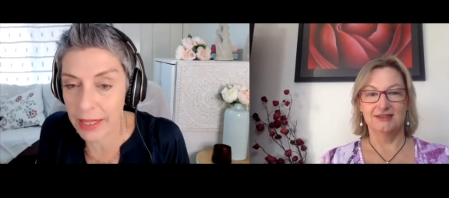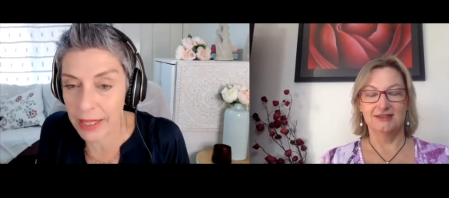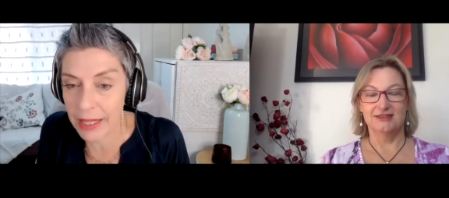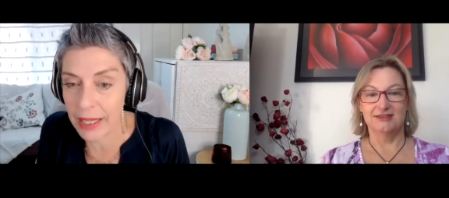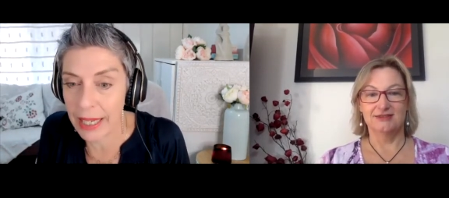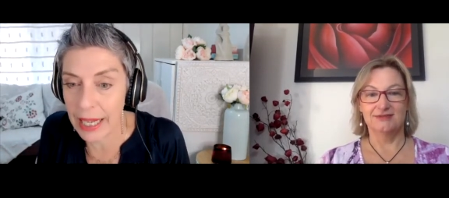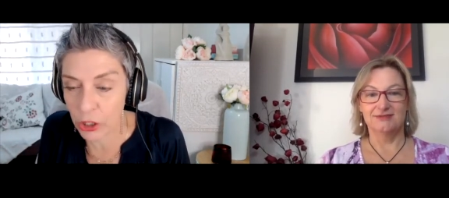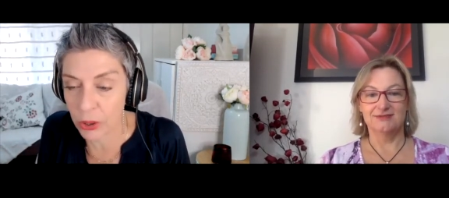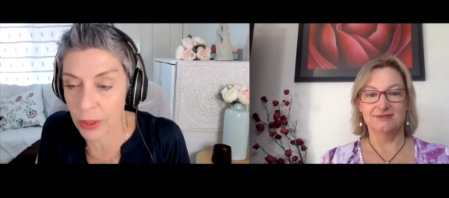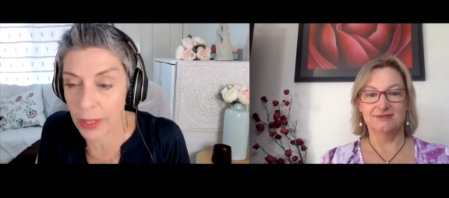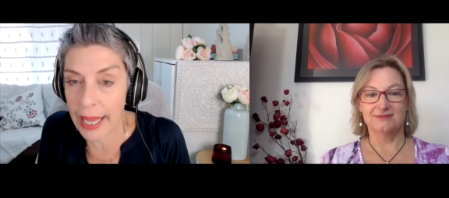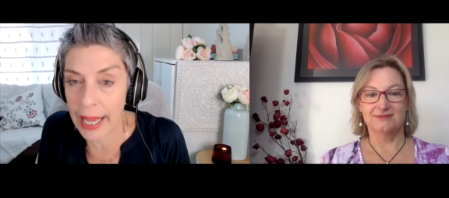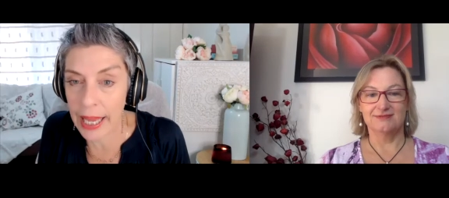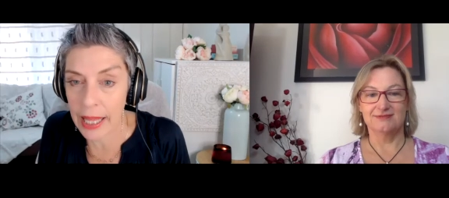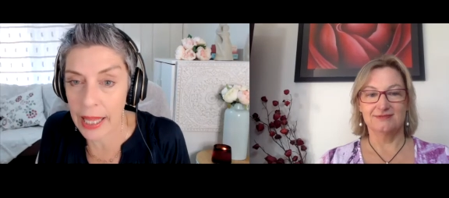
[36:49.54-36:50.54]

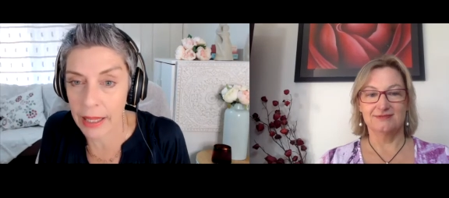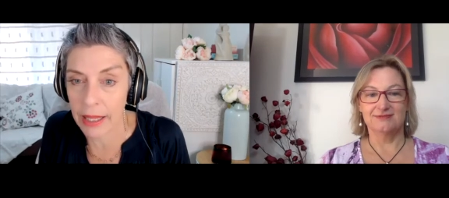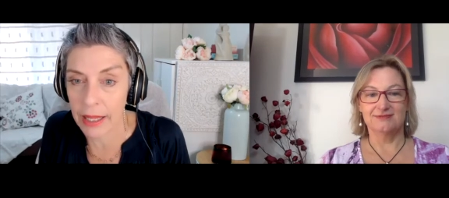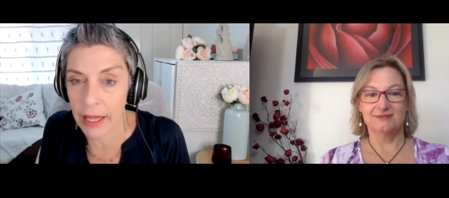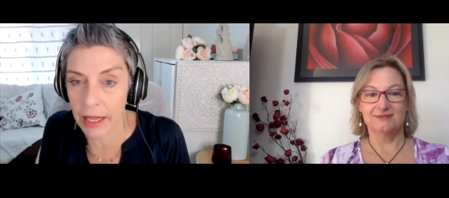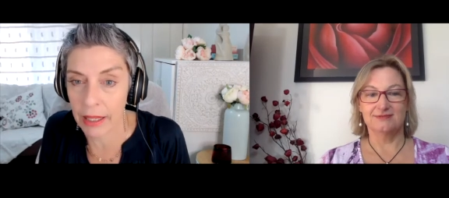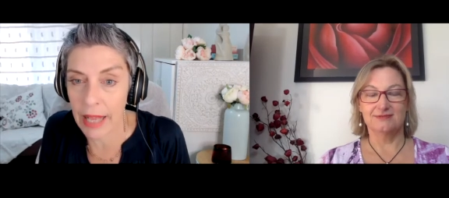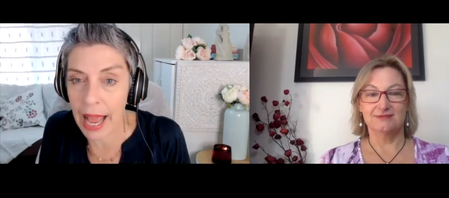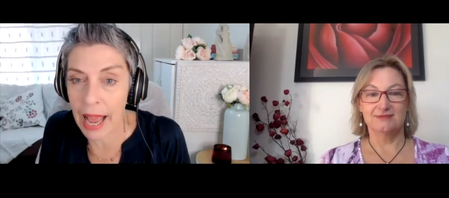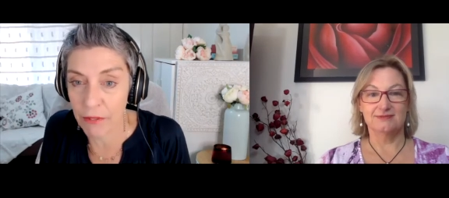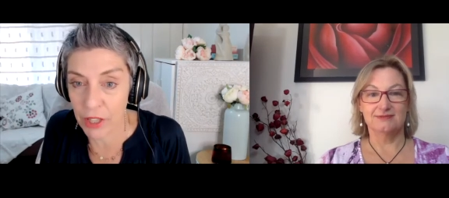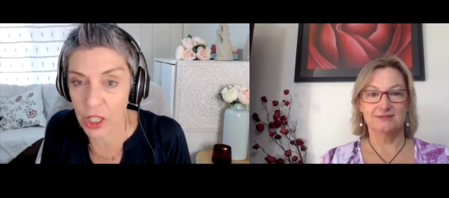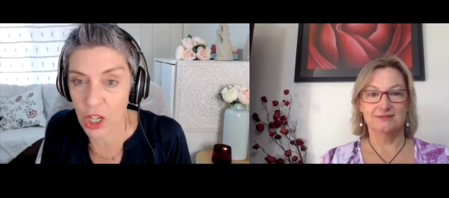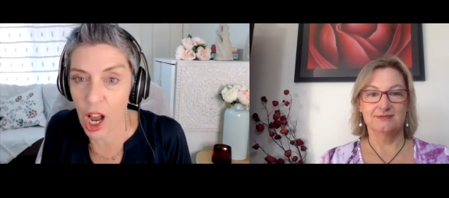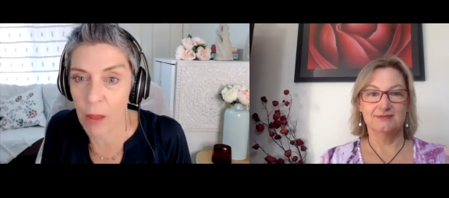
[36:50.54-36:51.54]
Speaker 1: literally have
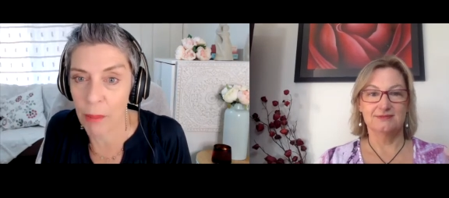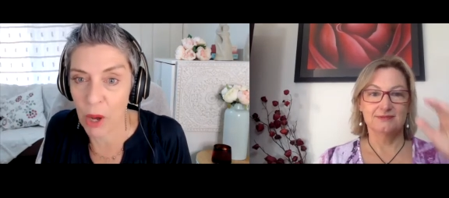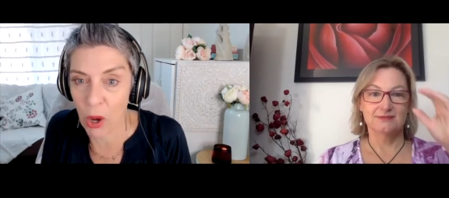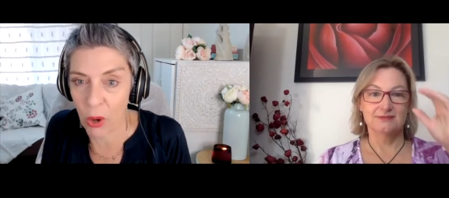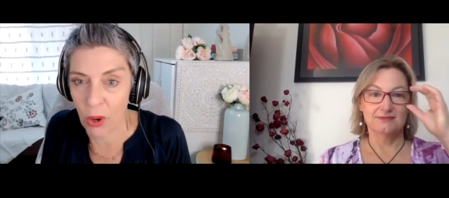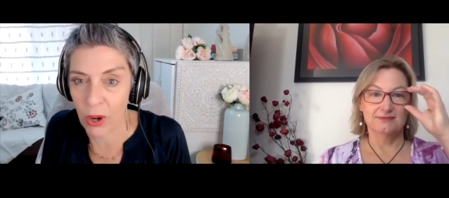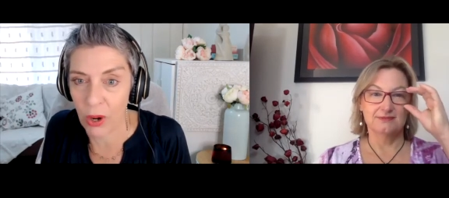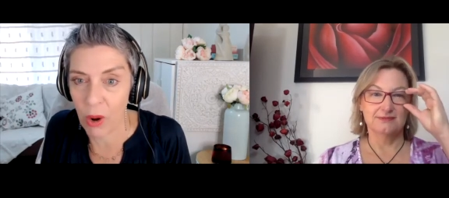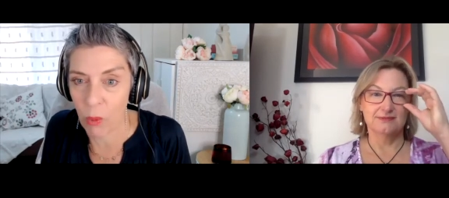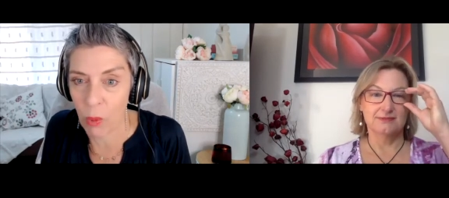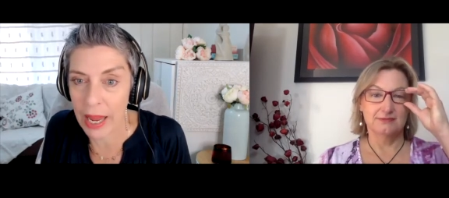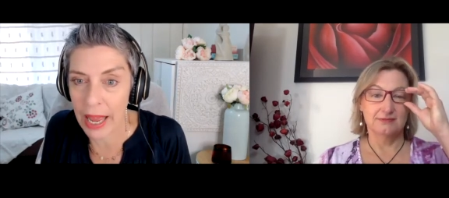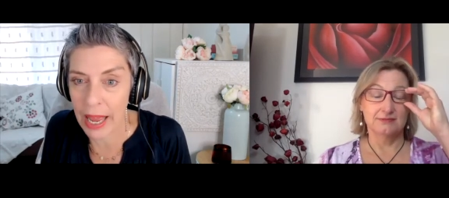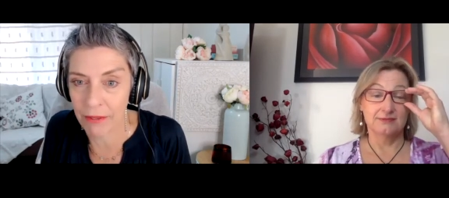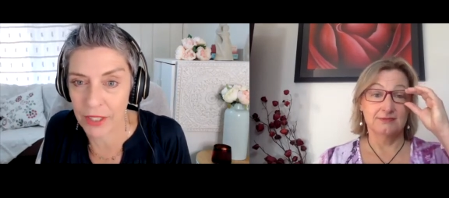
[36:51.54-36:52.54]
the timer on.
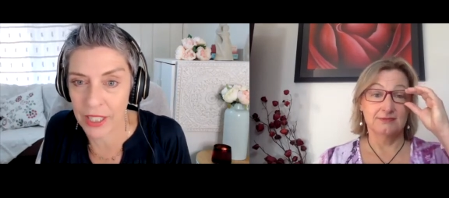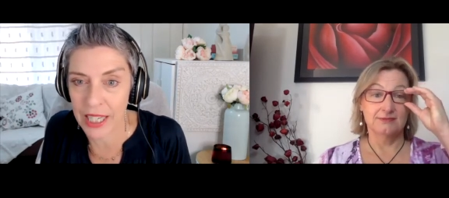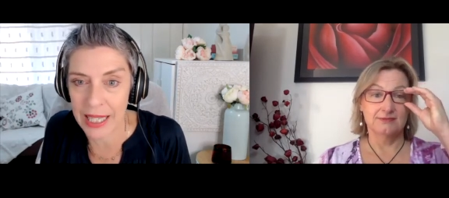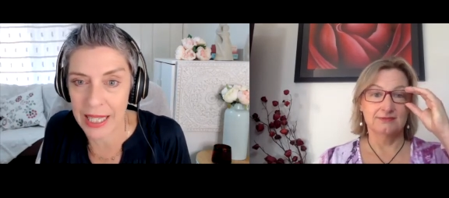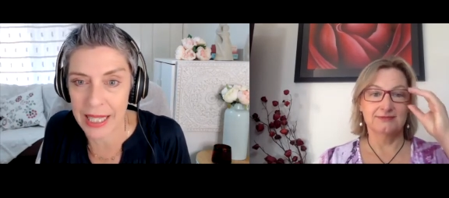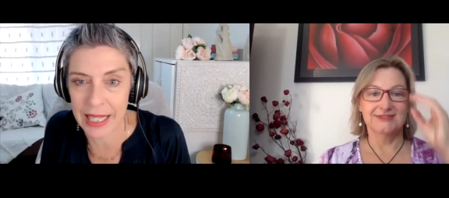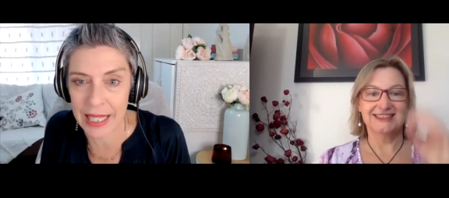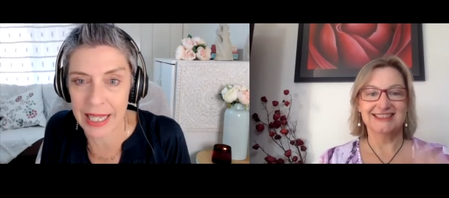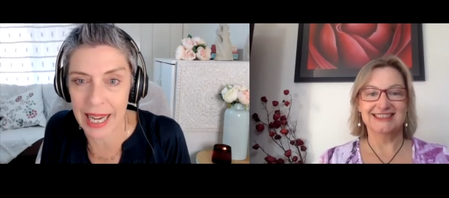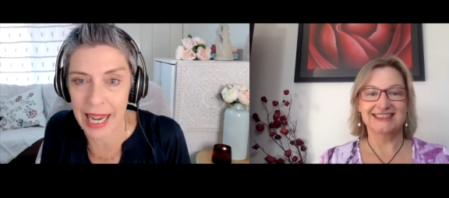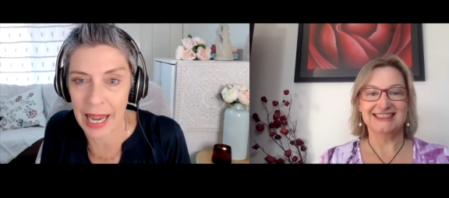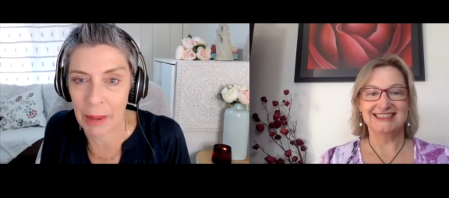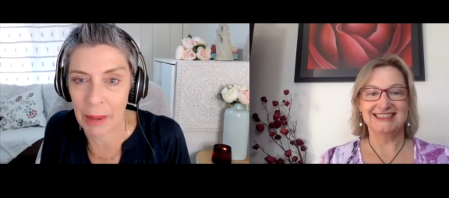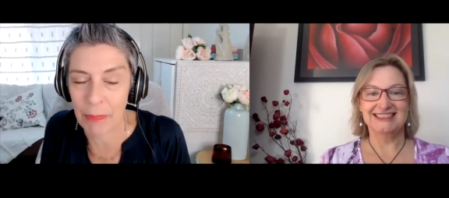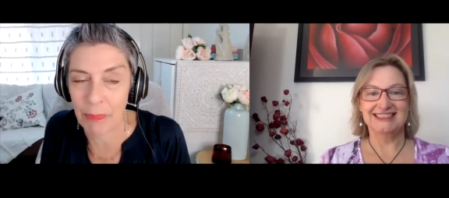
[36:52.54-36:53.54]
We have just,
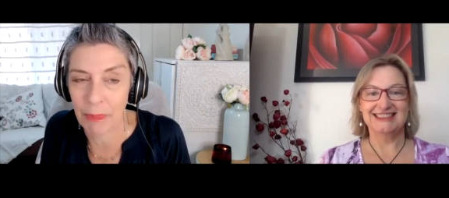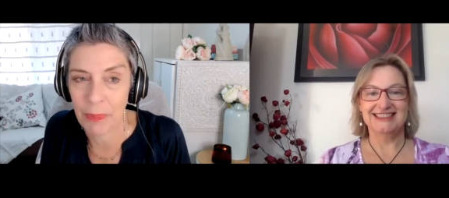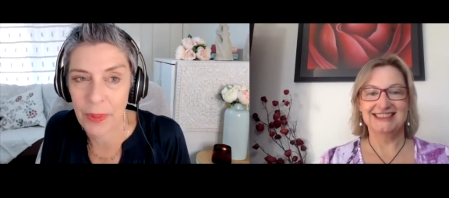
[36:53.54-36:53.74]
um,